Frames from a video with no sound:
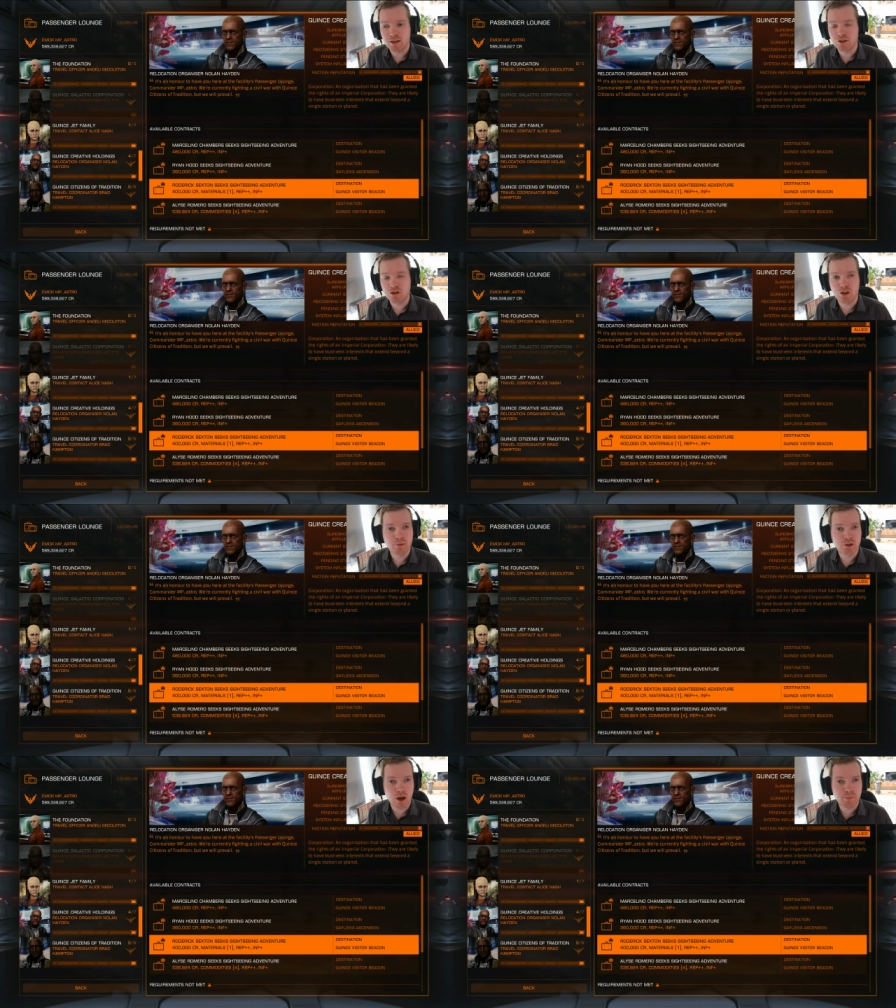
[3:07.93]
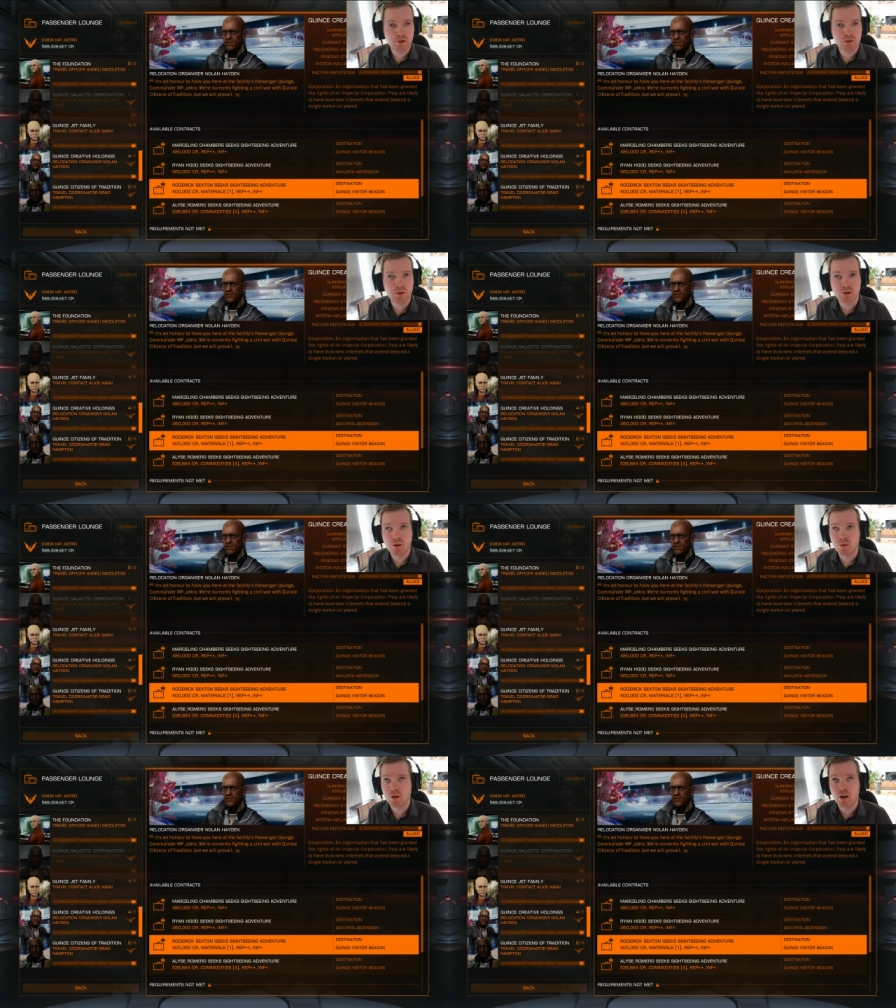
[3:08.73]
sums up to a
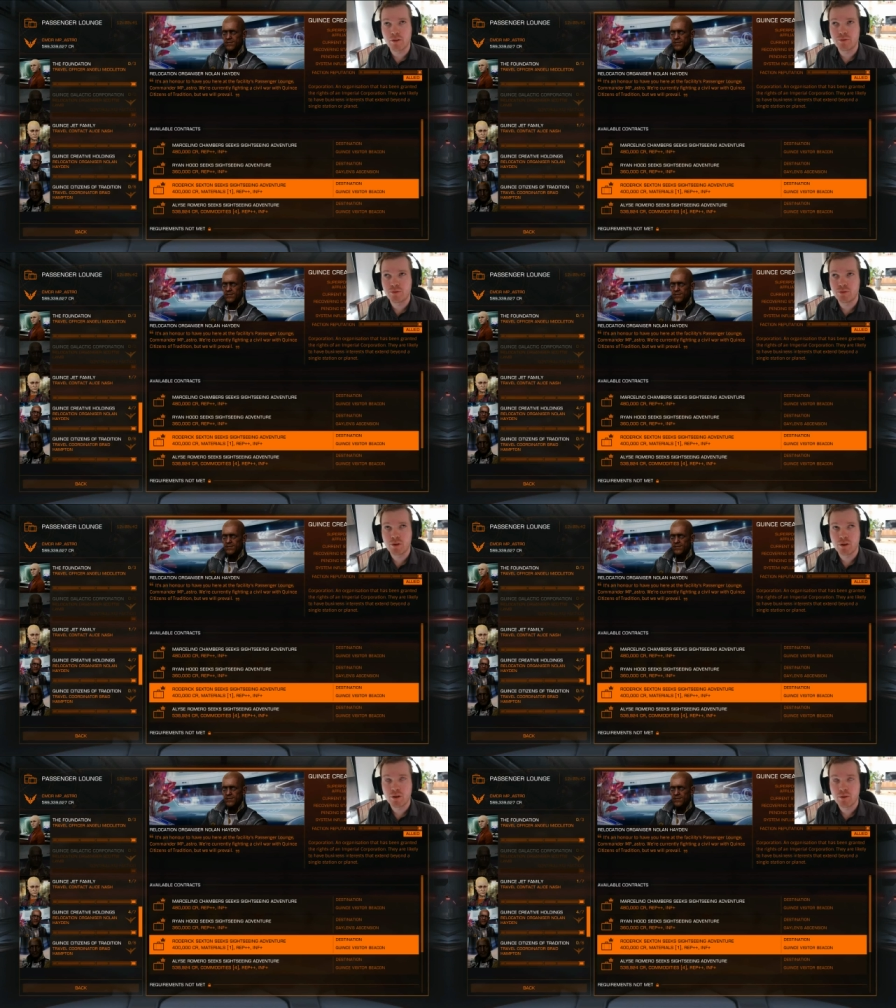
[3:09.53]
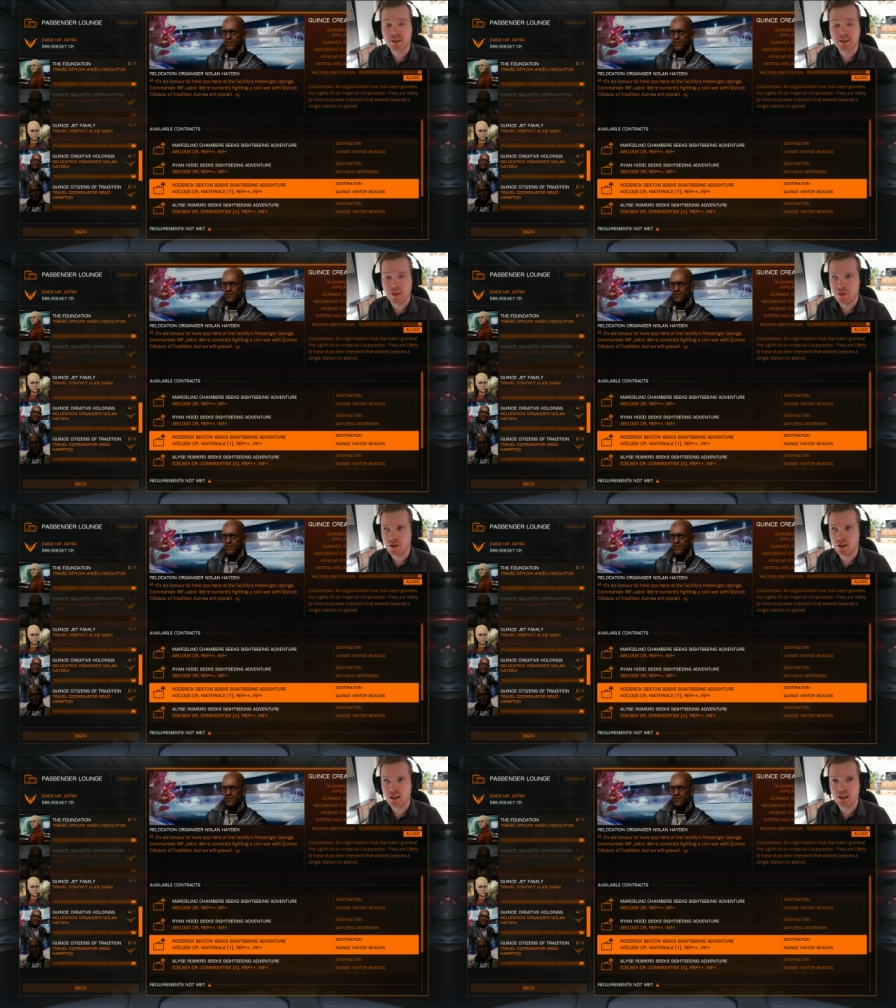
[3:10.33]
total of, what's that,
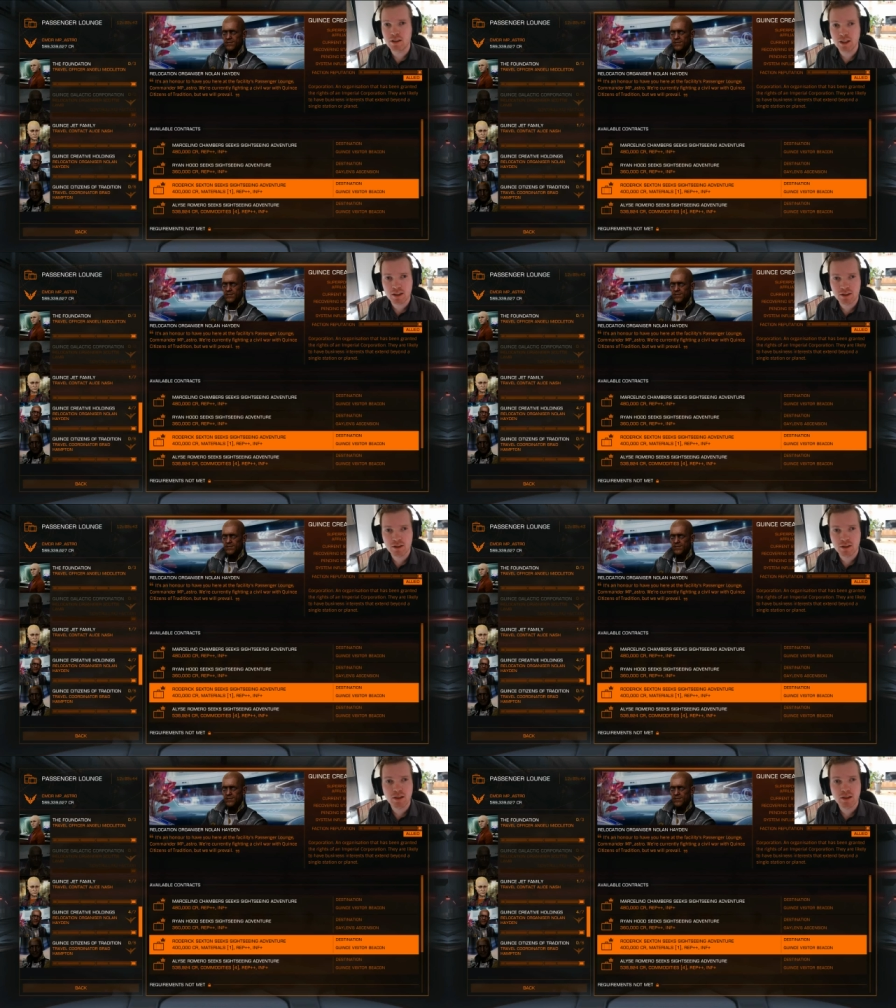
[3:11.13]
36?